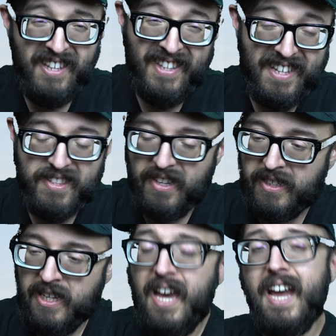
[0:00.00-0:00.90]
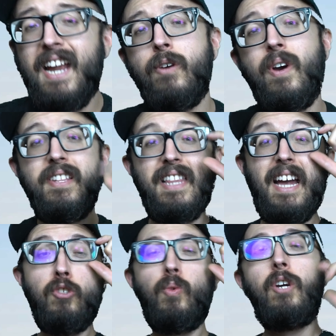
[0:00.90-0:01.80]
That sucked. Anyways,
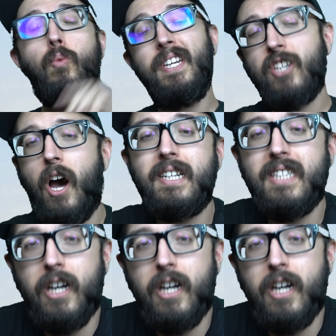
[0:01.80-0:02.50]
last week we talked